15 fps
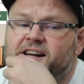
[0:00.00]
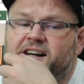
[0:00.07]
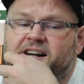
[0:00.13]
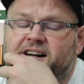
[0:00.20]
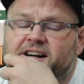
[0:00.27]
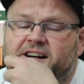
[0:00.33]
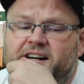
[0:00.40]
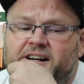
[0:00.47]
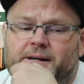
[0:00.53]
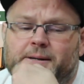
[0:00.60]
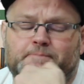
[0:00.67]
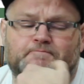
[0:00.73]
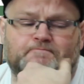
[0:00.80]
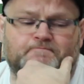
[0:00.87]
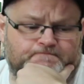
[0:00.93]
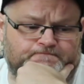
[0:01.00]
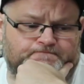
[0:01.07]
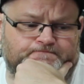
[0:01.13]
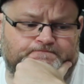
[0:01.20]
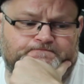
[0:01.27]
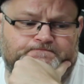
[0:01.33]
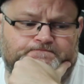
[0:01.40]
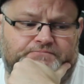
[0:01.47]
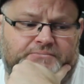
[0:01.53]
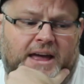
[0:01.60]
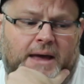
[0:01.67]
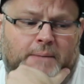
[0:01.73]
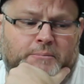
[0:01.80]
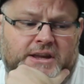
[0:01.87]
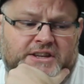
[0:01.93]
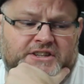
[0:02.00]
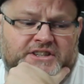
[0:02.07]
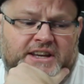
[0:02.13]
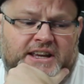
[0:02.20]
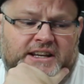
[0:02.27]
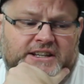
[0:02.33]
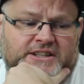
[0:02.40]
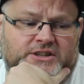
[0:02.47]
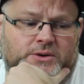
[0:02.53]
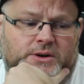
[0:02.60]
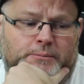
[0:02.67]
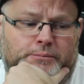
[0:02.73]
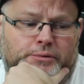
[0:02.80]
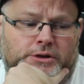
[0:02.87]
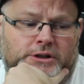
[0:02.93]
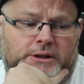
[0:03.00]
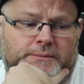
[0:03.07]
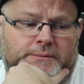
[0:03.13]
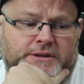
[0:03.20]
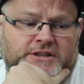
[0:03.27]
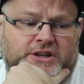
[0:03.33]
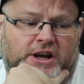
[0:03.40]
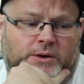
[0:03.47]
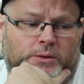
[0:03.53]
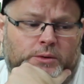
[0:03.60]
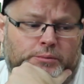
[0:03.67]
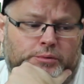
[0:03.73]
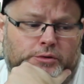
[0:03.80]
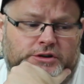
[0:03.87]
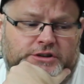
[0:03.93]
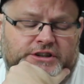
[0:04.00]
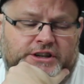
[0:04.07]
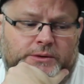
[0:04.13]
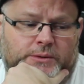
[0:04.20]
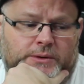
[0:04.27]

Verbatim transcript: Um, that being said, let's go ahead and pull up these audit reports anyway